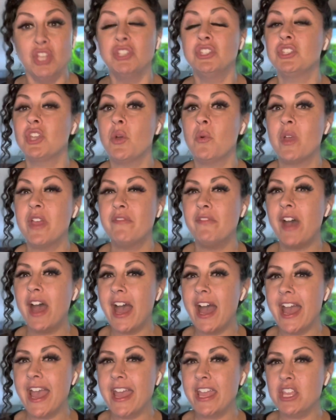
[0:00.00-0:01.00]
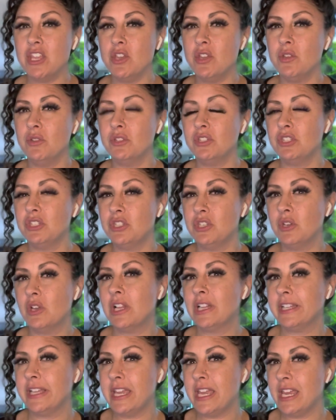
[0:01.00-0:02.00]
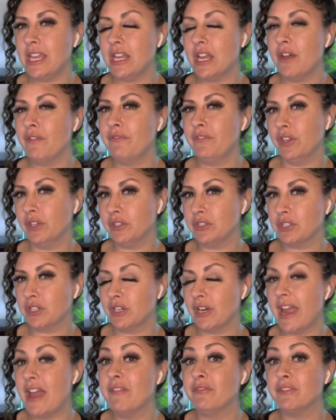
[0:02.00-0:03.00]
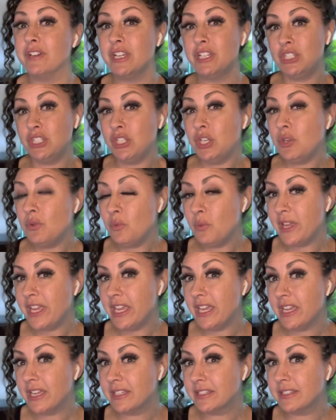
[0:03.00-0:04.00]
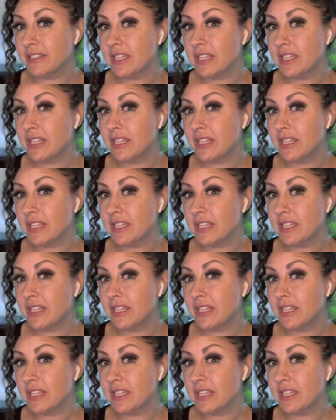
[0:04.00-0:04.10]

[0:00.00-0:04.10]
So if I used to clean a filter every 2 weeks